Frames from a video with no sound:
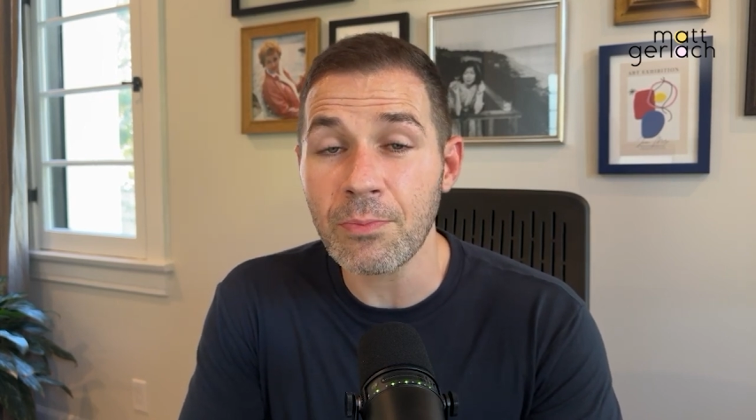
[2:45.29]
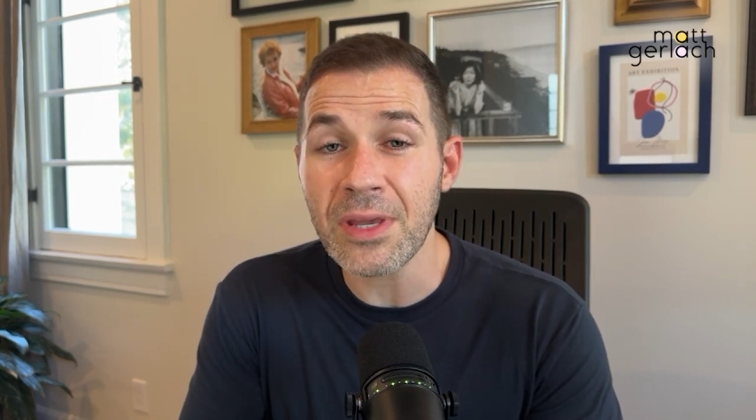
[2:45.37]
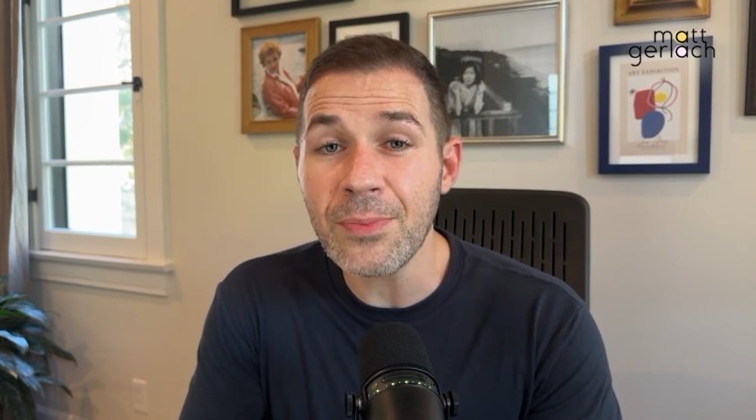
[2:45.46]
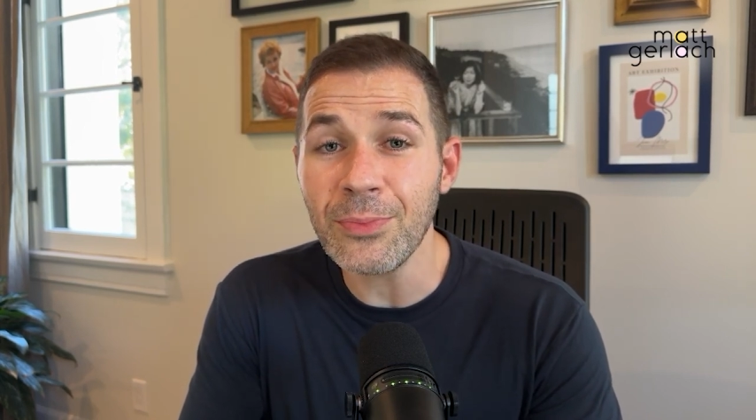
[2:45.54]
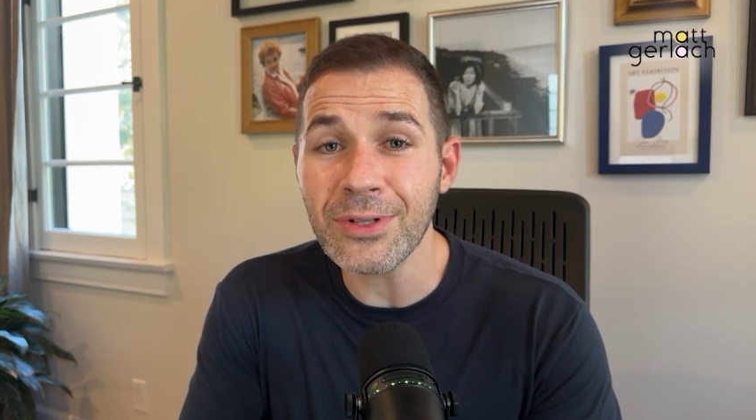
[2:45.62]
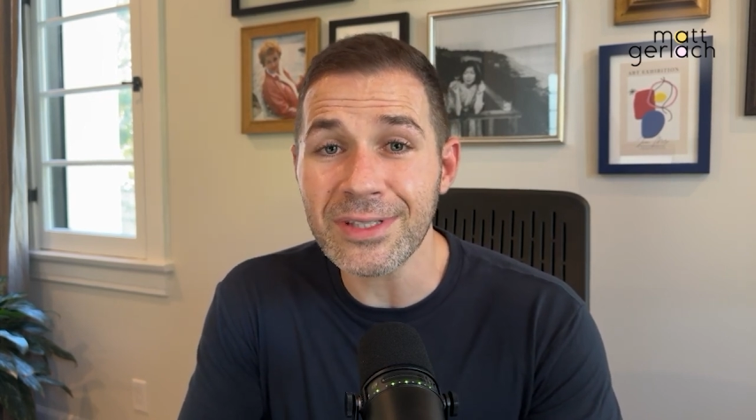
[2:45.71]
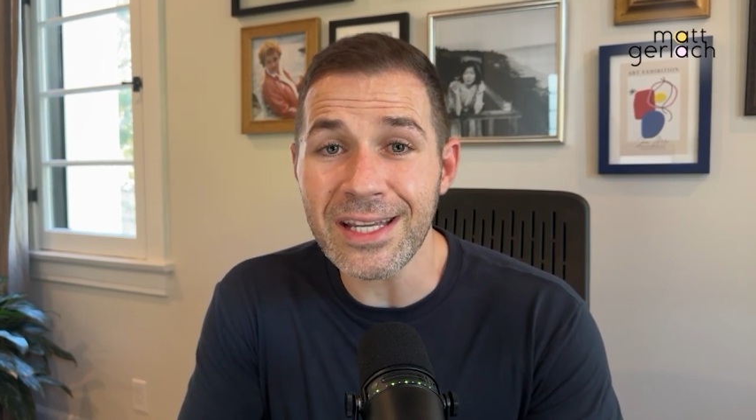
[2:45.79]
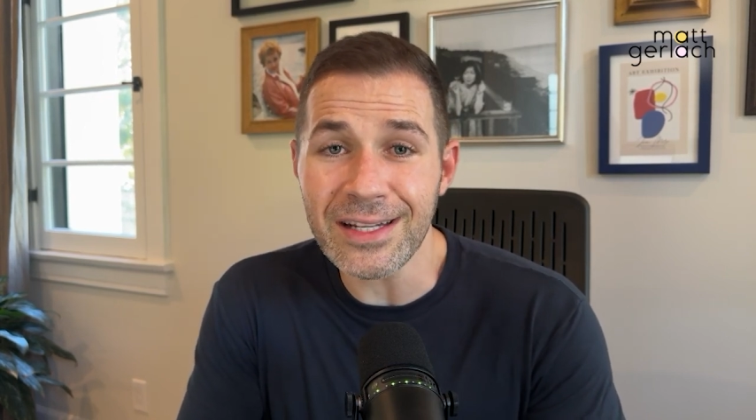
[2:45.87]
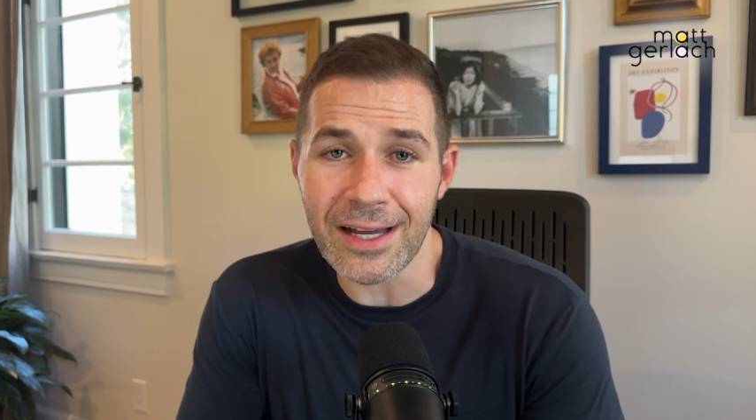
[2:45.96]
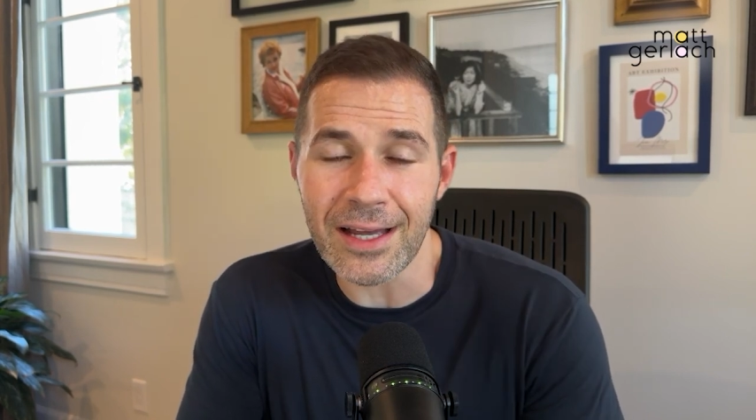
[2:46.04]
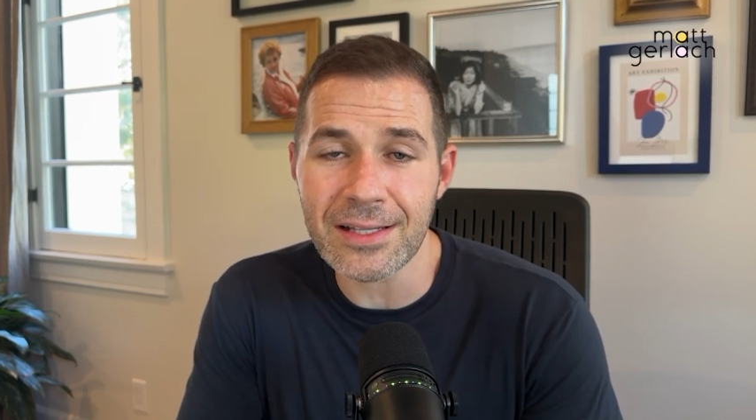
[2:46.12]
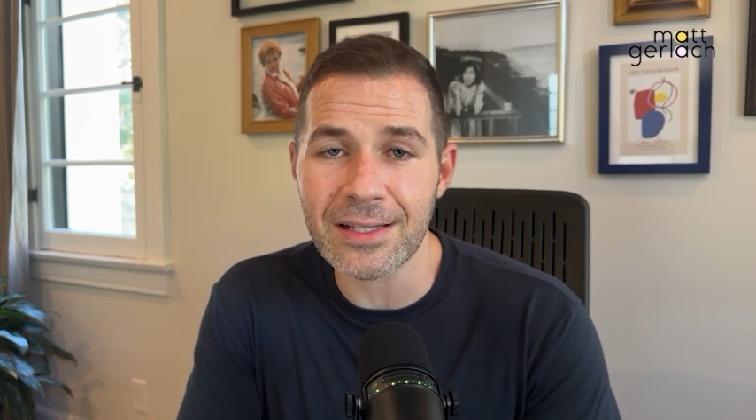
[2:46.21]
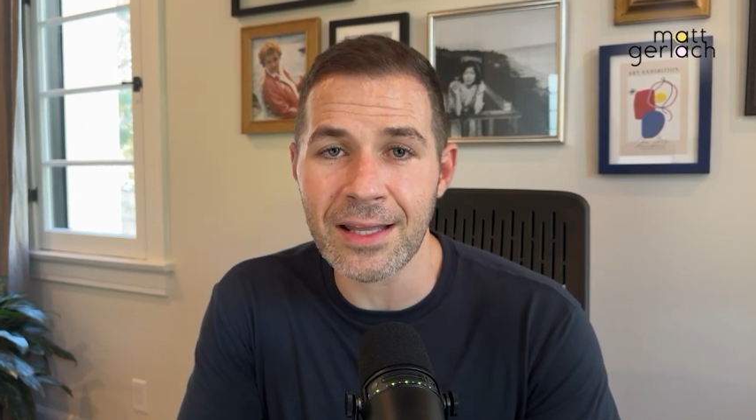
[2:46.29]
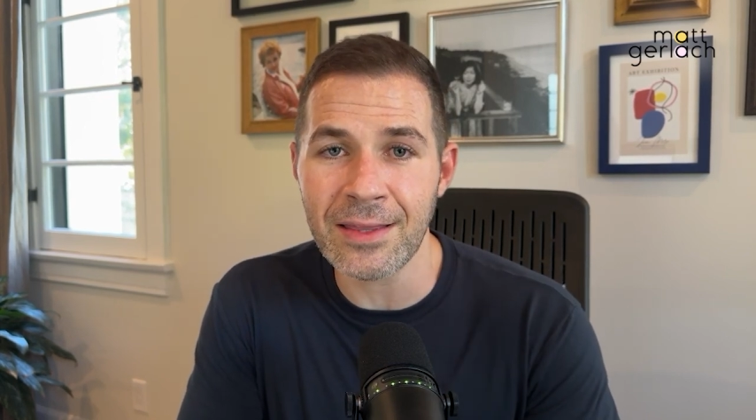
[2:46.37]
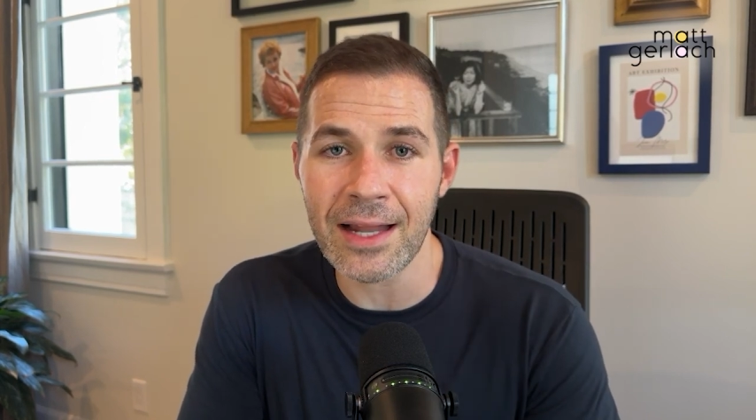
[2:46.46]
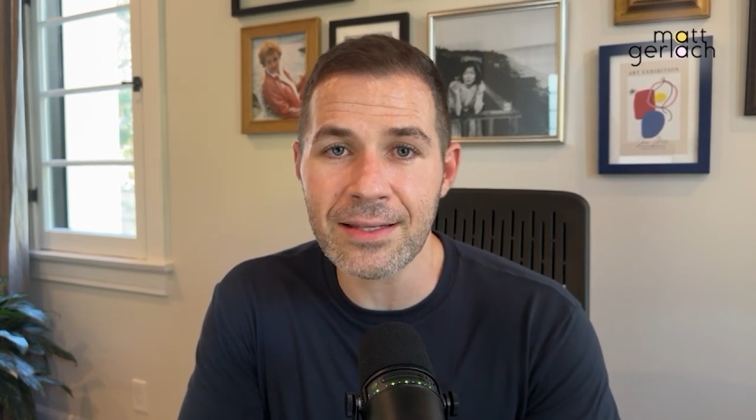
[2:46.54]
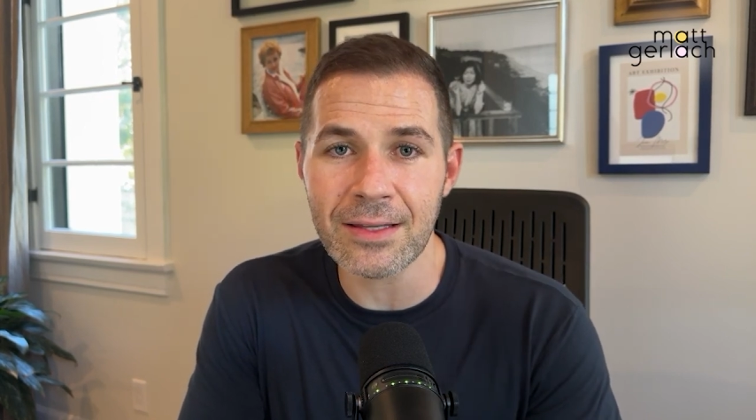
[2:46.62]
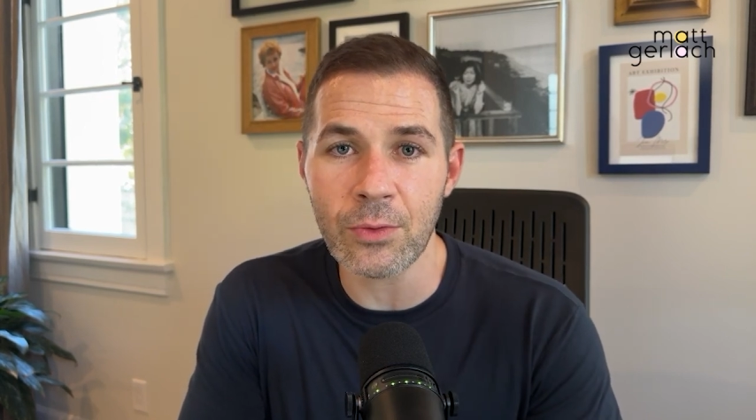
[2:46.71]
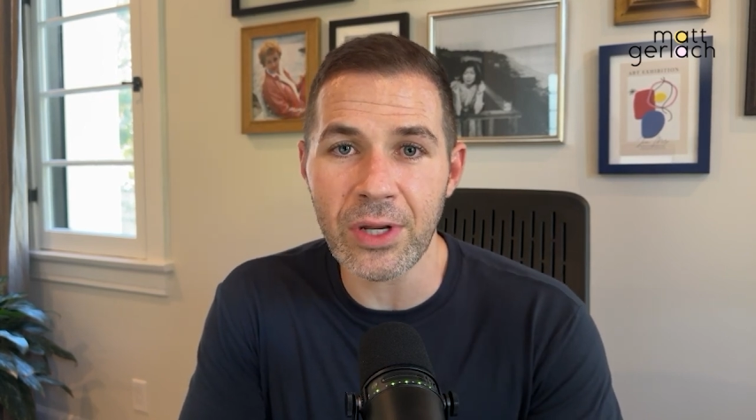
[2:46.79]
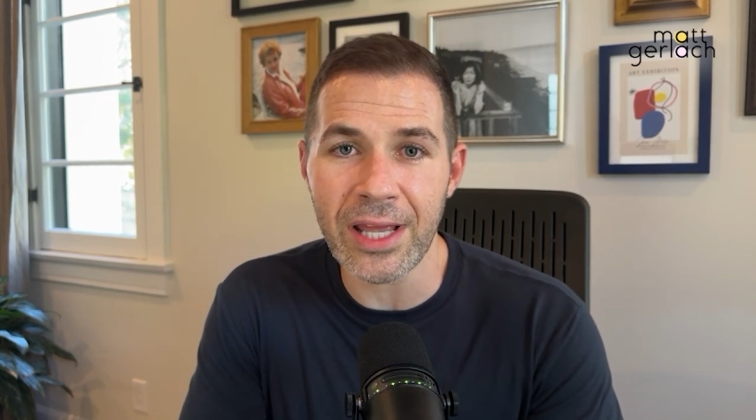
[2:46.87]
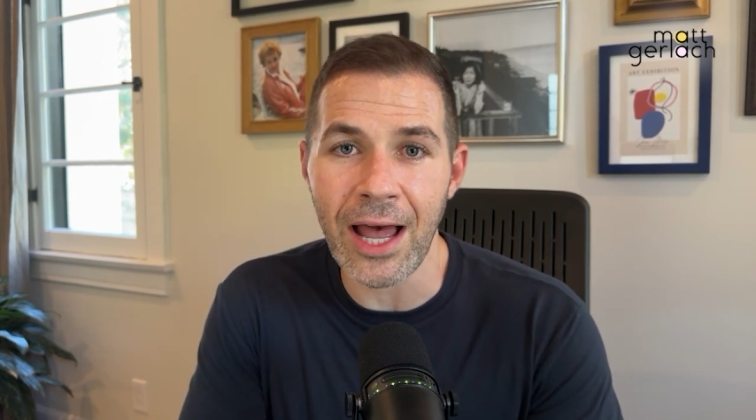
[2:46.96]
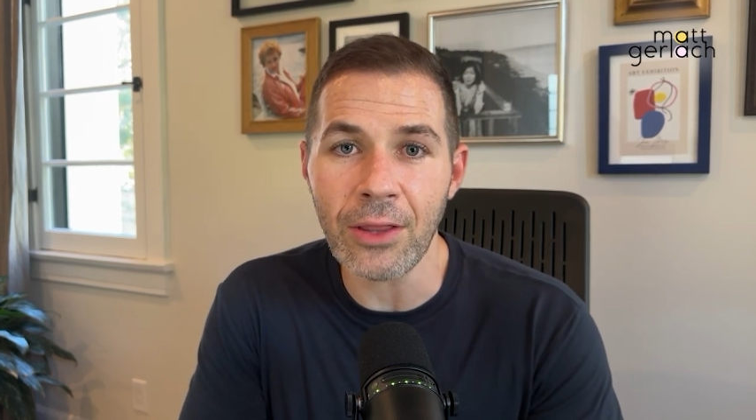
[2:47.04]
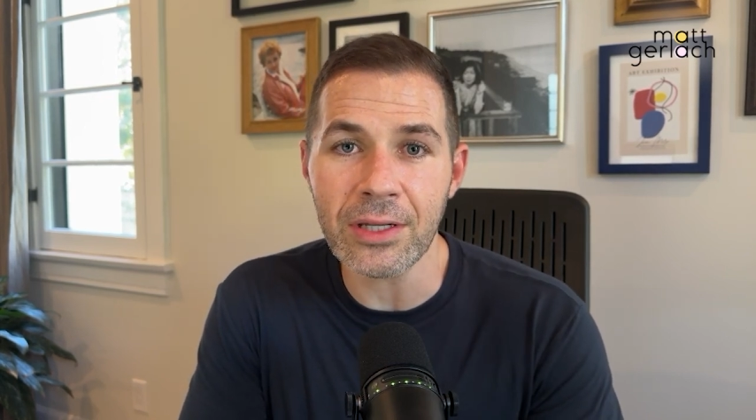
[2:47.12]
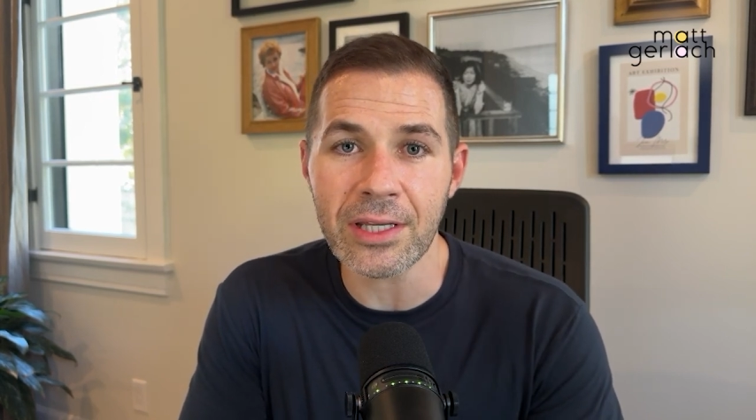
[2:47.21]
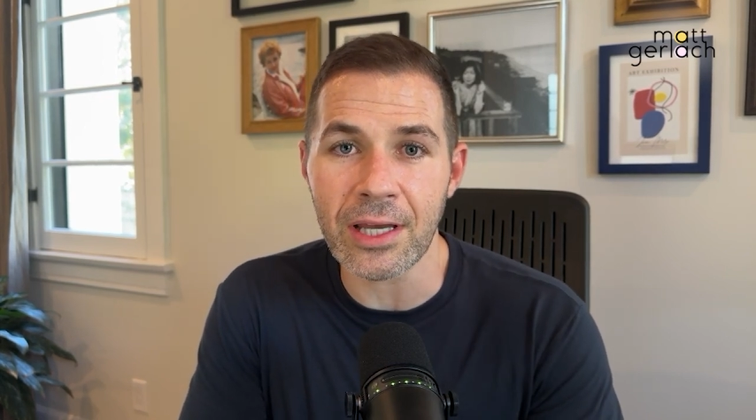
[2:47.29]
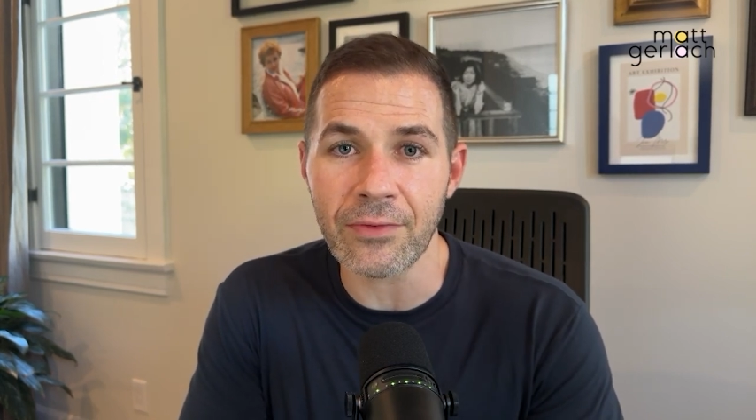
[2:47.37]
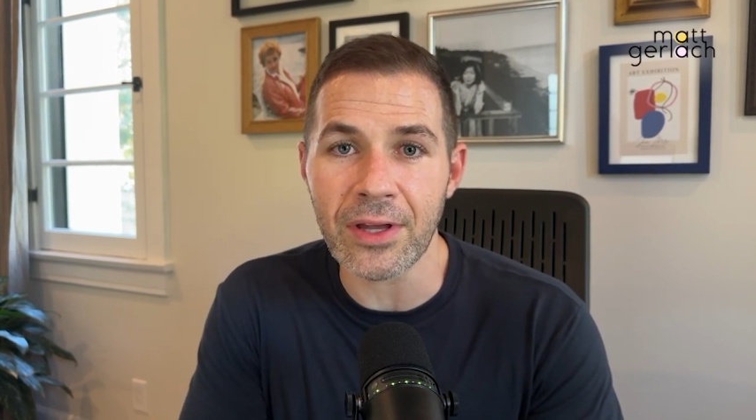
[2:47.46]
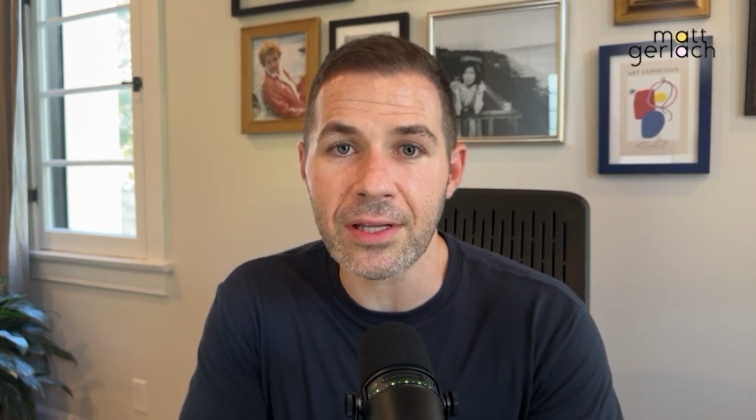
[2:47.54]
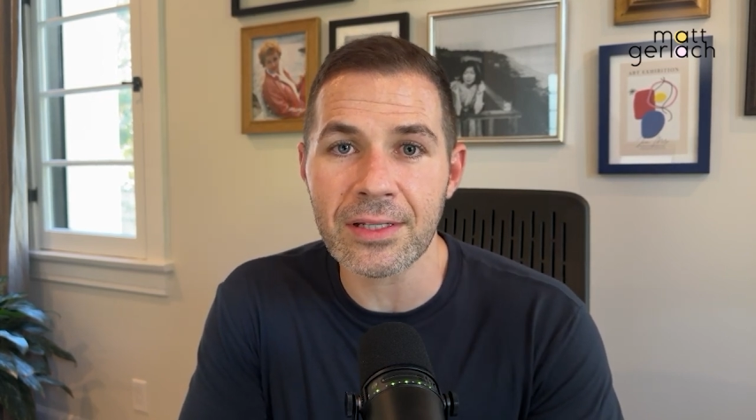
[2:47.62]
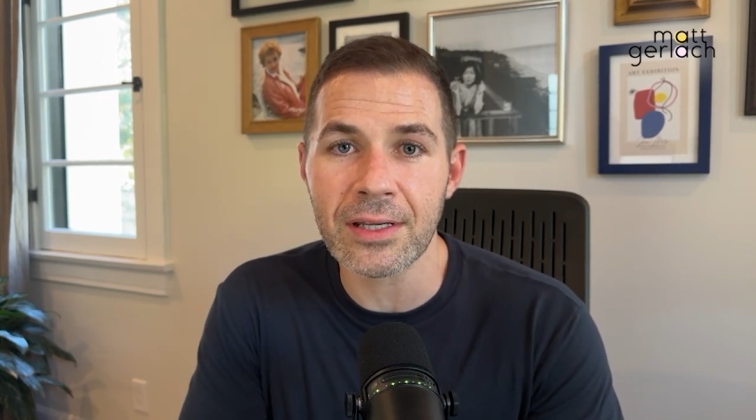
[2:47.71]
People need us, and that's the reality of it.